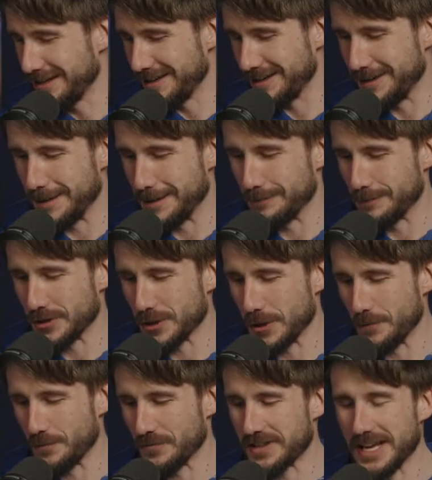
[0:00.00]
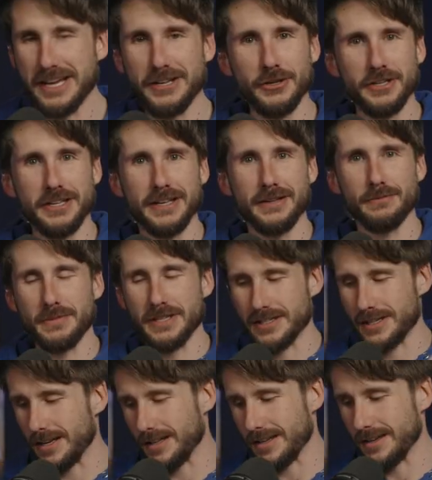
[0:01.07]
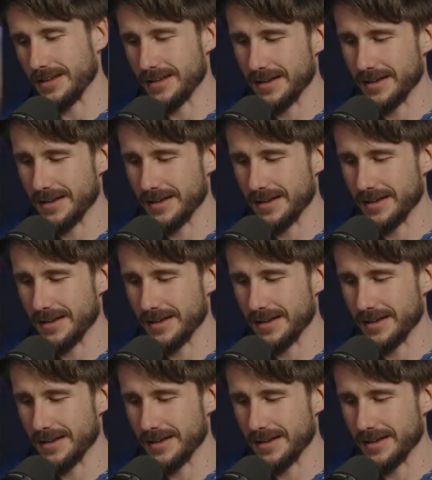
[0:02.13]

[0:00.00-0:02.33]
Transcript: Um, so thank you again, Miss Kelly,